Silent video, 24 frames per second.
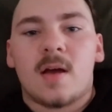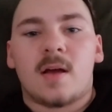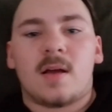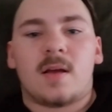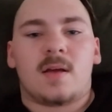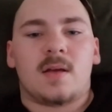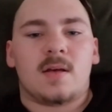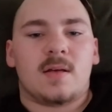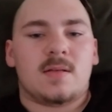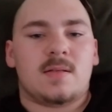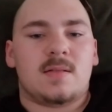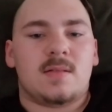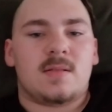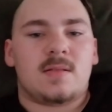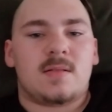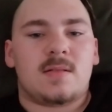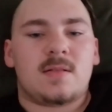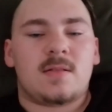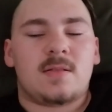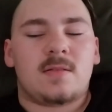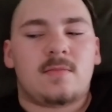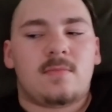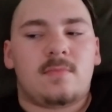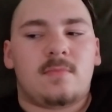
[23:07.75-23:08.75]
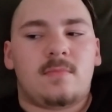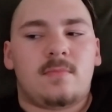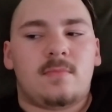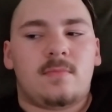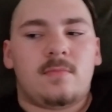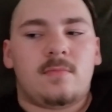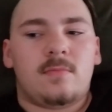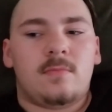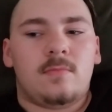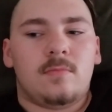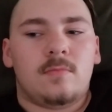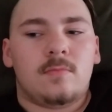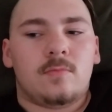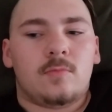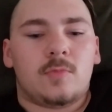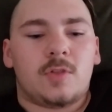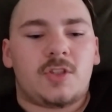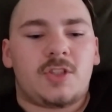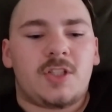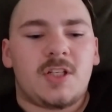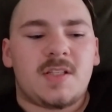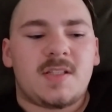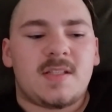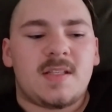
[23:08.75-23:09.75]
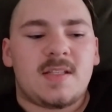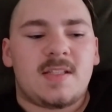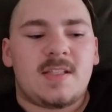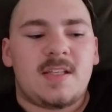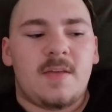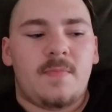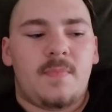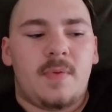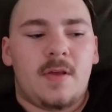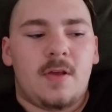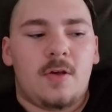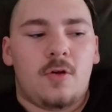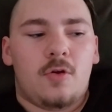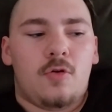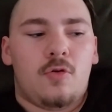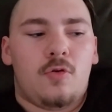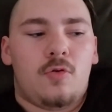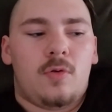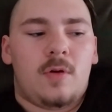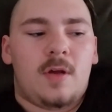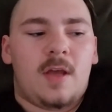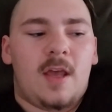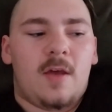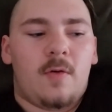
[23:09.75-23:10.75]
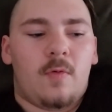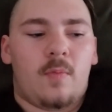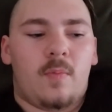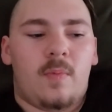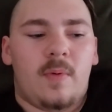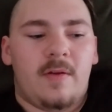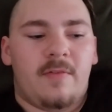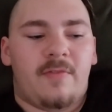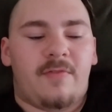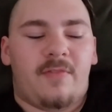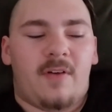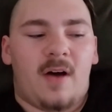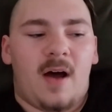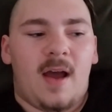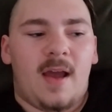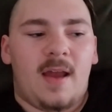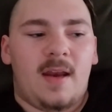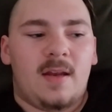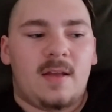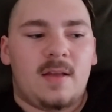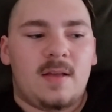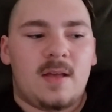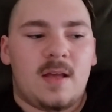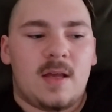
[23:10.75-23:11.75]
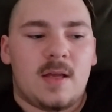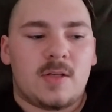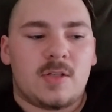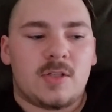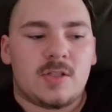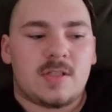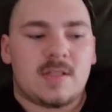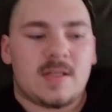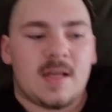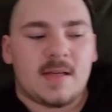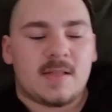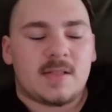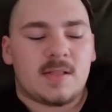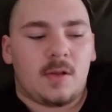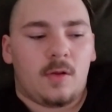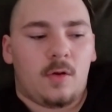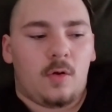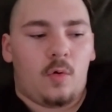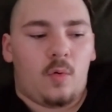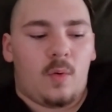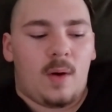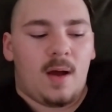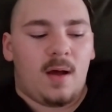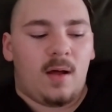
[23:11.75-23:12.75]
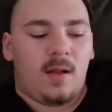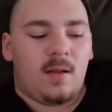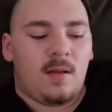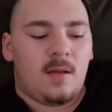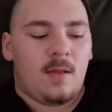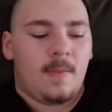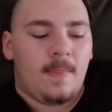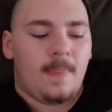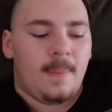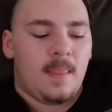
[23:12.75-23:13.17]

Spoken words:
Because with just the CPU, it would be fine. It just takes a little while.